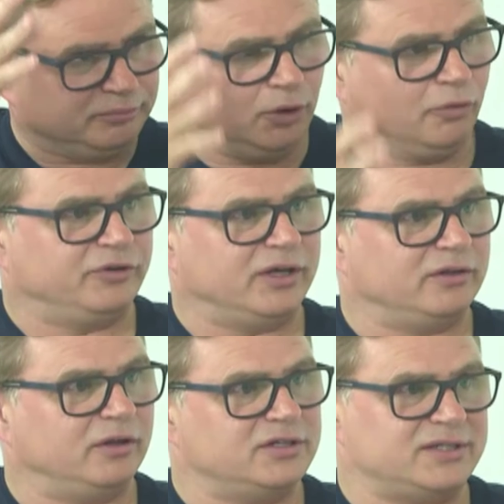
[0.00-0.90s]

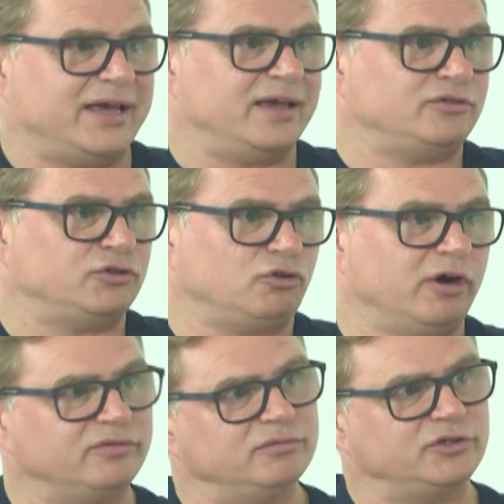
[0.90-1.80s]
content that is there to
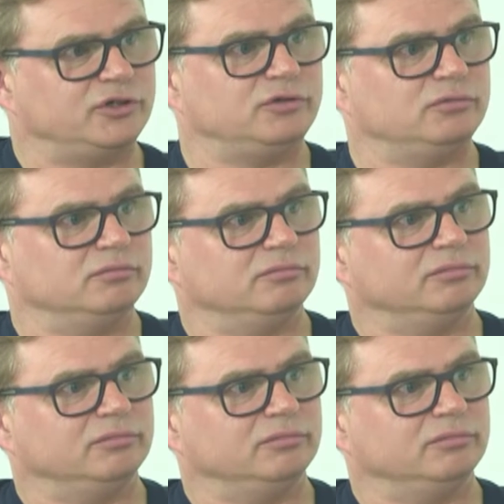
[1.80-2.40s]
drive them to